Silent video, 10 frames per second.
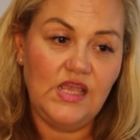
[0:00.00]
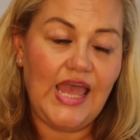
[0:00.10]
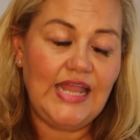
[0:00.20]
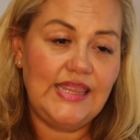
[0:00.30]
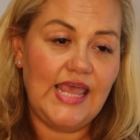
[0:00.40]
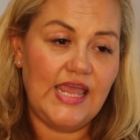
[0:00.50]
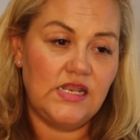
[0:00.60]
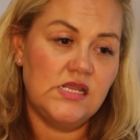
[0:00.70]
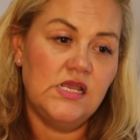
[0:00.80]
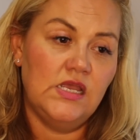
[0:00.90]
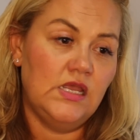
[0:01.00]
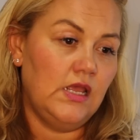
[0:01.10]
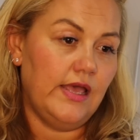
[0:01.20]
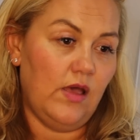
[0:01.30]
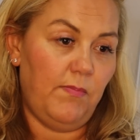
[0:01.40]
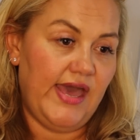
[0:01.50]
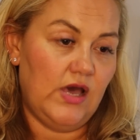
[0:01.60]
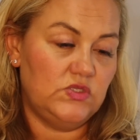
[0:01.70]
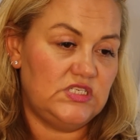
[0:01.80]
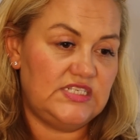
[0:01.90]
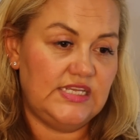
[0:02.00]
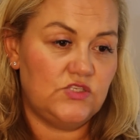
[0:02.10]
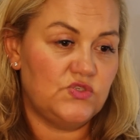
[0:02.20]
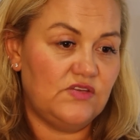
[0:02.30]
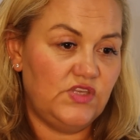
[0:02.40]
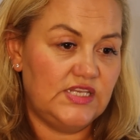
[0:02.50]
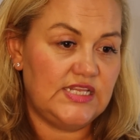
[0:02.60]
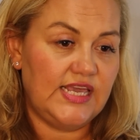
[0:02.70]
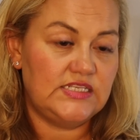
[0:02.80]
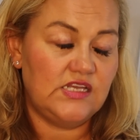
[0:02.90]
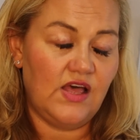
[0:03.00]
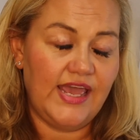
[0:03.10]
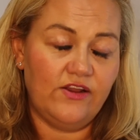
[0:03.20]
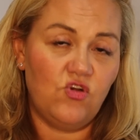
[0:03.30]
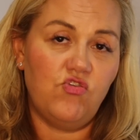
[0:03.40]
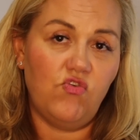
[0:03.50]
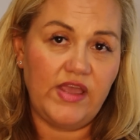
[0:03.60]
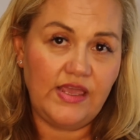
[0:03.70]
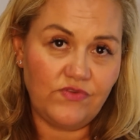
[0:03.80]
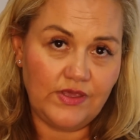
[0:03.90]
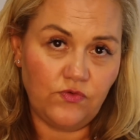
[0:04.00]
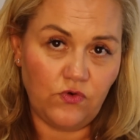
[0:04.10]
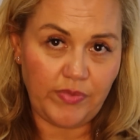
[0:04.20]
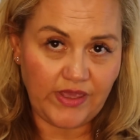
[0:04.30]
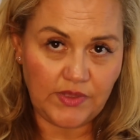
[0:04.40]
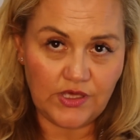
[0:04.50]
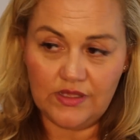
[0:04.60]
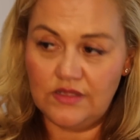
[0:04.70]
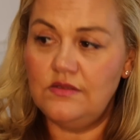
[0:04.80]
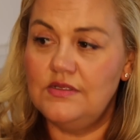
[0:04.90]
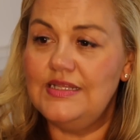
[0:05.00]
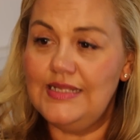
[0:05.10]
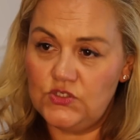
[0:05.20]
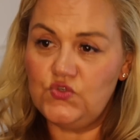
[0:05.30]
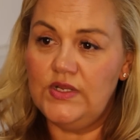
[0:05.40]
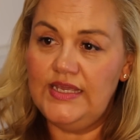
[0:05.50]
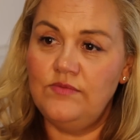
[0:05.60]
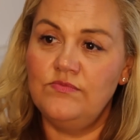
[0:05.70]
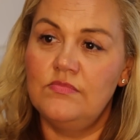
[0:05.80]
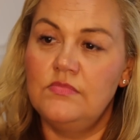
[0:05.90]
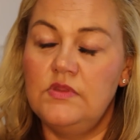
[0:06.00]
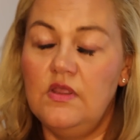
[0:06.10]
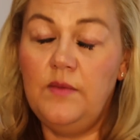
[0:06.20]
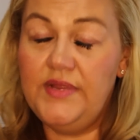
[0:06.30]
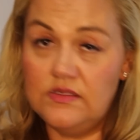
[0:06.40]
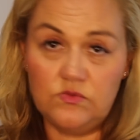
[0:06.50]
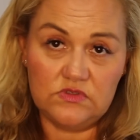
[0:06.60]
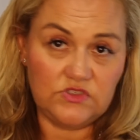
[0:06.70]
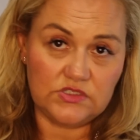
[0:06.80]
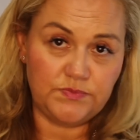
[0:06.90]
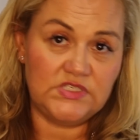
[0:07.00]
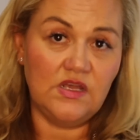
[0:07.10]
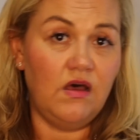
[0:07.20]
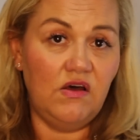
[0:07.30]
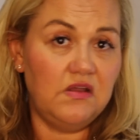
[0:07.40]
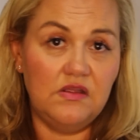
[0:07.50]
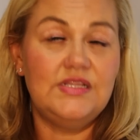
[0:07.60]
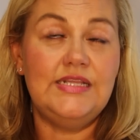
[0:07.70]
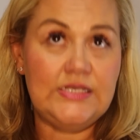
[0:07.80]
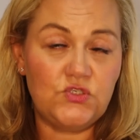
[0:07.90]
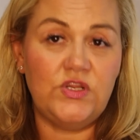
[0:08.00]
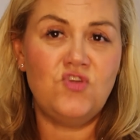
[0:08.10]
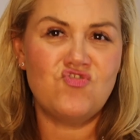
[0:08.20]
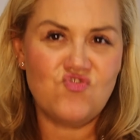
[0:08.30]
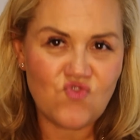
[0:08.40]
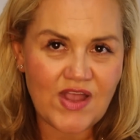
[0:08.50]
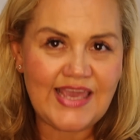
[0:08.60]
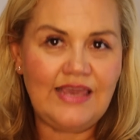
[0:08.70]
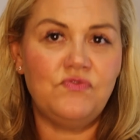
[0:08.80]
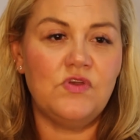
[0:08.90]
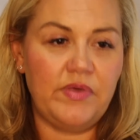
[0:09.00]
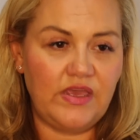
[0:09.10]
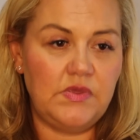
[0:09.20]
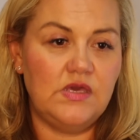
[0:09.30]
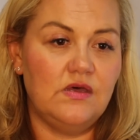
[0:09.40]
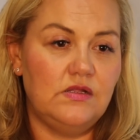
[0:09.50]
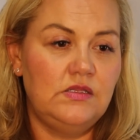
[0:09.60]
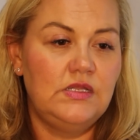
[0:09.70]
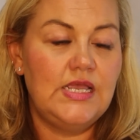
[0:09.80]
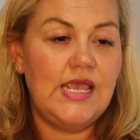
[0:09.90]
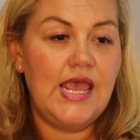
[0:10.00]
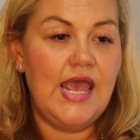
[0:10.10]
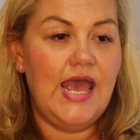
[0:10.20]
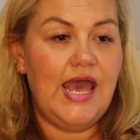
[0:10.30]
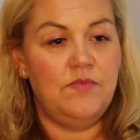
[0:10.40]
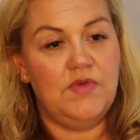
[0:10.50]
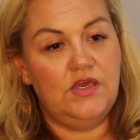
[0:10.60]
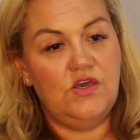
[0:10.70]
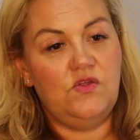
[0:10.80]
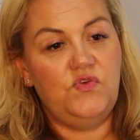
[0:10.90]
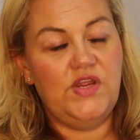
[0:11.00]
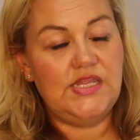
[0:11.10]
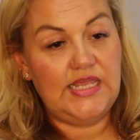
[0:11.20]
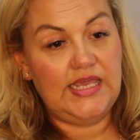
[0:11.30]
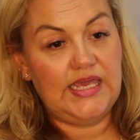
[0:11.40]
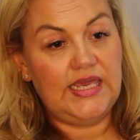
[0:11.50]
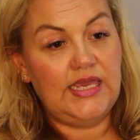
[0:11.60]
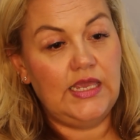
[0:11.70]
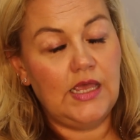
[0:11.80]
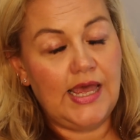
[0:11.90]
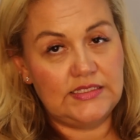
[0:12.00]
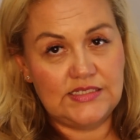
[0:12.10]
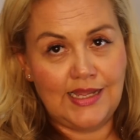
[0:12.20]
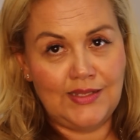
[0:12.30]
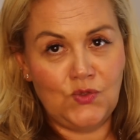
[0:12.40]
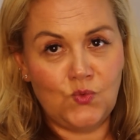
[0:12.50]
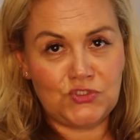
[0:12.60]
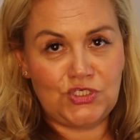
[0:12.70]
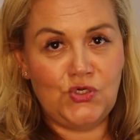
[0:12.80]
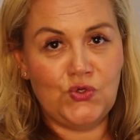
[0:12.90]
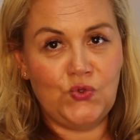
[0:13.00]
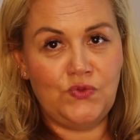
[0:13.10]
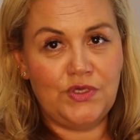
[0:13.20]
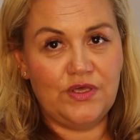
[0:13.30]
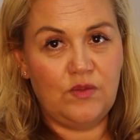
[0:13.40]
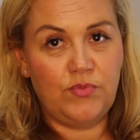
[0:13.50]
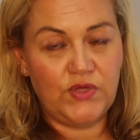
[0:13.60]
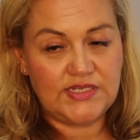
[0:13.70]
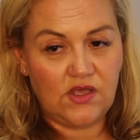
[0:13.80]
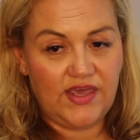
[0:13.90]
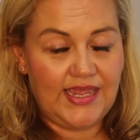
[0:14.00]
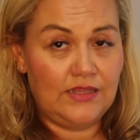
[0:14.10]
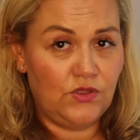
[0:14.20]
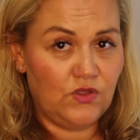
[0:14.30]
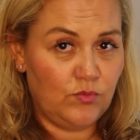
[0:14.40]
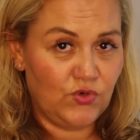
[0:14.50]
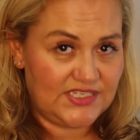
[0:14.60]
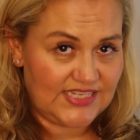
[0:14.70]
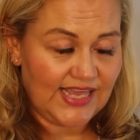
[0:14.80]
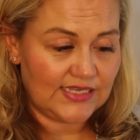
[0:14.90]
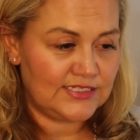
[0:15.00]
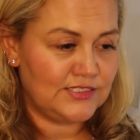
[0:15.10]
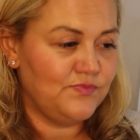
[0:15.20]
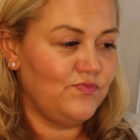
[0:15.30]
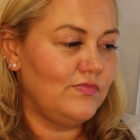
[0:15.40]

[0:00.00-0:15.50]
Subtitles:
And then about 6 or 7 years later, I had a craving for a baby girl, literally. I mean, it was just bizarre, literally craved a baby girl. And my girlfriend, Nikki, had done what she called the girl boy diet and the girl boy sex.